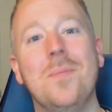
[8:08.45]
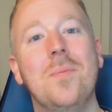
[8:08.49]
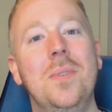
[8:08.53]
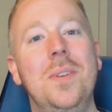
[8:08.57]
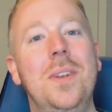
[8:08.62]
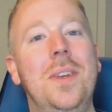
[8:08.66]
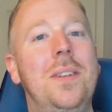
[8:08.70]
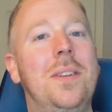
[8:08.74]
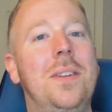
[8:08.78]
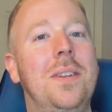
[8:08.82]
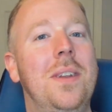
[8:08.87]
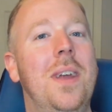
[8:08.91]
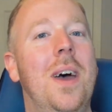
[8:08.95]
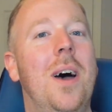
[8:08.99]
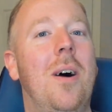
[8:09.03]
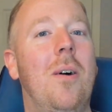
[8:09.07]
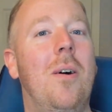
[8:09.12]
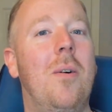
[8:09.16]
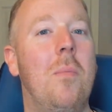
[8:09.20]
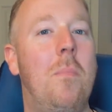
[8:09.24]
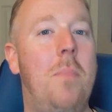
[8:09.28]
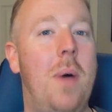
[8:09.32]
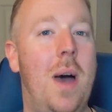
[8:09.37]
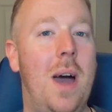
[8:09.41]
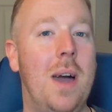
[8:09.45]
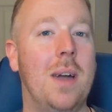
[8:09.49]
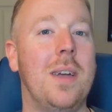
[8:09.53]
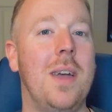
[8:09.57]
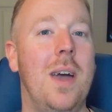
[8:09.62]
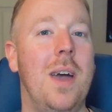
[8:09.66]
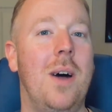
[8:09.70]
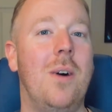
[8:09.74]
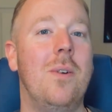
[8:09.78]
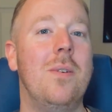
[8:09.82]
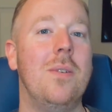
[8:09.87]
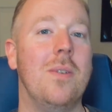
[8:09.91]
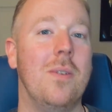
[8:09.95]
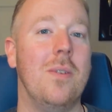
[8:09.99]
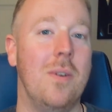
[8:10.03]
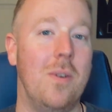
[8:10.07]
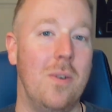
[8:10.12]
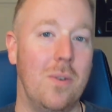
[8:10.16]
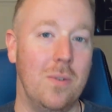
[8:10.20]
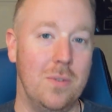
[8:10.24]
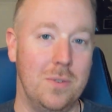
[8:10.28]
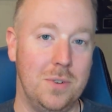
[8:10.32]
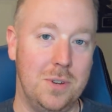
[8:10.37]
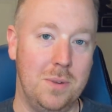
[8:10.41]
We need to now back out
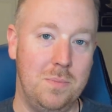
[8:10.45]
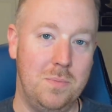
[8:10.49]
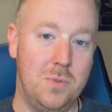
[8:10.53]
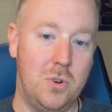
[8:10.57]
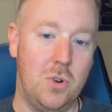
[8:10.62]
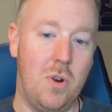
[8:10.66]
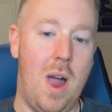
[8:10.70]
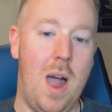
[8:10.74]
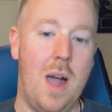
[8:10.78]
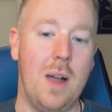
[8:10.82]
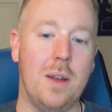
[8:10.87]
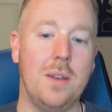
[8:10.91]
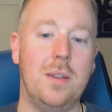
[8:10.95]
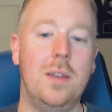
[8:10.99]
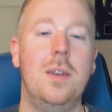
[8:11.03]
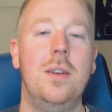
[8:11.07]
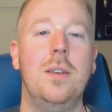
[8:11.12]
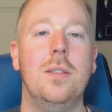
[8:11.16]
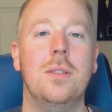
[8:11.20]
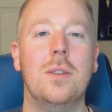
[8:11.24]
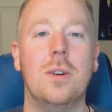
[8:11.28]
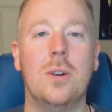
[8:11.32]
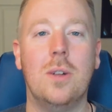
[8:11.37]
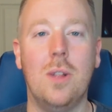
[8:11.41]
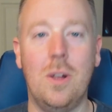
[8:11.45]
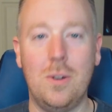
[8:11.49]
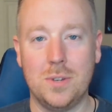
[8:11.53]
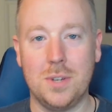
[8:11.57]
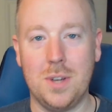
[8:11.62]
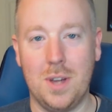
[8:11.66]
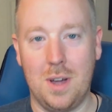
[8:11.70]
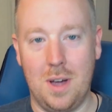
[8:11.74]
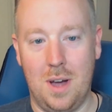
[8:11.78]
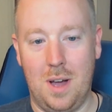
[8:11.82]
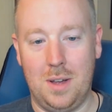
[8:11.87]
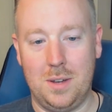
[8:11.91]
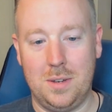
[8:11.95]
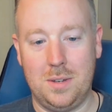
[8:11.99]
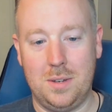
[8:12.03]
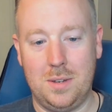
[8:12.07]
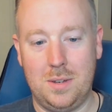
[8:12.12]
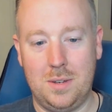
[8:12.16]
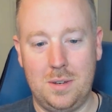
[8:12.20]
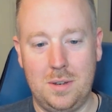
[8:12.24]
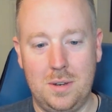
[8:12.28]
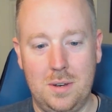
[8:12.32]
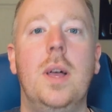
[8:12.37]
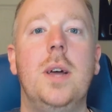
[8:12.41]
or subtract the closing
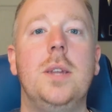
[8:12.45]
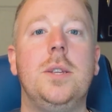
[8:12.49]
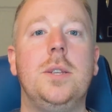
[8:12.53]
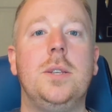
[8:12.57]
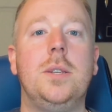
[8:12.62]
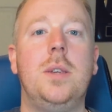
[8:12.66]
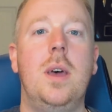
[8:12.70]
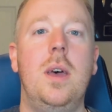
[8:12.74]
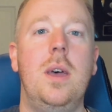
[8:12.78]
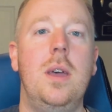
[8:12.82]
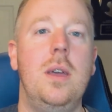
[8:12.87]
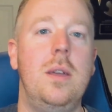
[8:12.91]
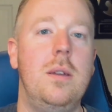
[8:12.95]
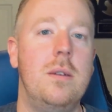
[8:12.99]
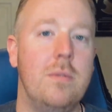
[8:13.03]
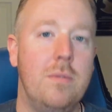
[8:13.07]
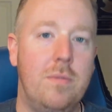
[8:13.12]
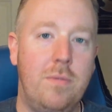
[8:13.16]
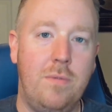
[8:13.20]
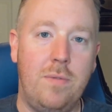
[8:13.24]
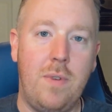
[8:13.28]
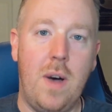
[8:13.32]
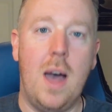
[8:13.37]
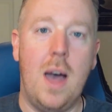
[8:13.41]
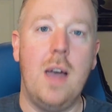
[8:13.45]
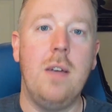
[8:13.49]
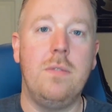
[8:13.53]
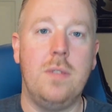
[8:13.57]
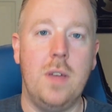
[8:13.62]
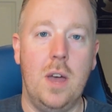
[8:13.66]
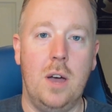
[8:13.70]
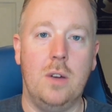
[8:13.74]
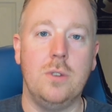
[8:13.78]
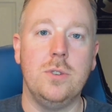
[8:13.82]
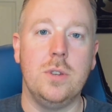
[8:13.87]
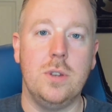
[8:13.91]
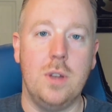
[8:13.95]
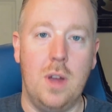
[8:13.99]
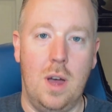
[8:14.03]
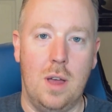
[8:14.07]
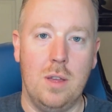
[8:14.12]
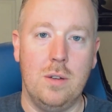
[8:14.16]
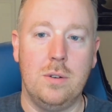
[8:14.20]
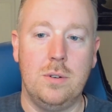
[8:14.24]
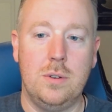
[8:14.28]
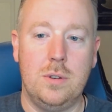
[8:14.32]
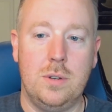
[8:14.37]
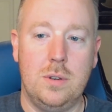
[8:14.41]
cost. So let's say
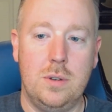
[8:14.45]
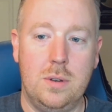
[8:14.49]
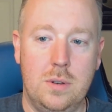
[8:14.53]
$5,000.